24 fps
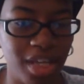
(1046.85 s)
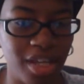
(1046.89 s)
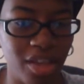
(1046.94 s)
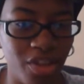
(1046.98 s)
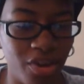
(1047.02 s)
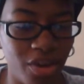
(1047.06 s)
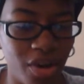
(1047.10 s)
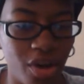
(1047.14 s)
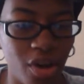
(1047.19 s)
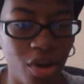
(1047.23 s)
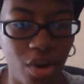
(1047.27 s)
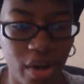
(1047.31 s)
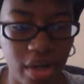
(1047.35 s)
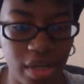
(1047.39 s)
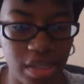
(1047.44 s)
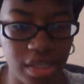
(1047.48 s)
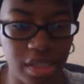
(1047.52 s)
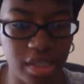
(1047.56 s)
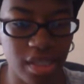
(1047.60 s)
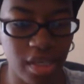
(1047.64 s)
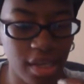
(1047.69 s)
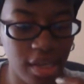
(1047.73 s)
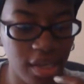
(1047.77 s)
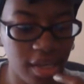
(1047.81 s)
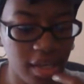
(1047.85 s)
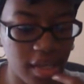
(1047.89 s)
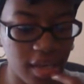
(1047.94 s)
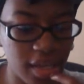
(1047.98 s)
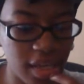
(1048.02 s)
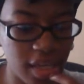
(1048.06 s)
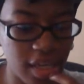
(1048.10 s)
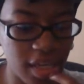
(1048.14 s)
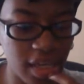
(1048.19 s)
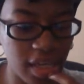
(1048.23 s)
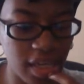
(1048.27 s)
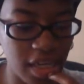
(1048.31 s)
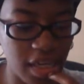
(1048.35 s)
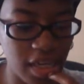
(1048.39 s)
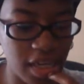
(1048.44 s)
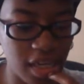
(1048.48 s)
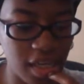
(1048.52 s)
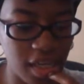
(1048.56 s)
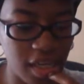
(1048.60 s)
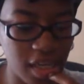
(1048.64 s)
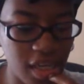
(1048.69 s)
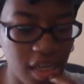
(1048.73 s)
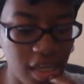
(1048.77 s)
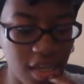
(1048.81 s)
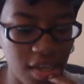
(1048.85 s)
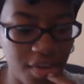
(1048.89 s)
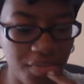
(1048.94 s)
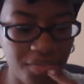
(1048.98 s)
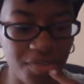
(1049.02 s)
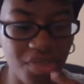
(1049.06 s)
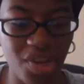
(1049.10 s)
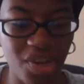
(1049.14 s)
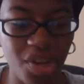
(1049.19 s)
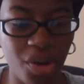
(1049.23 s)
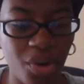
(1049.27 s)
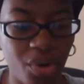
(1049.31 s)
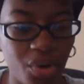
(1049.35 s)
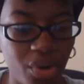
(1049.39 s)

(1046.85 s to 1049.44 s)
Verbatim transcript: in their heart and if there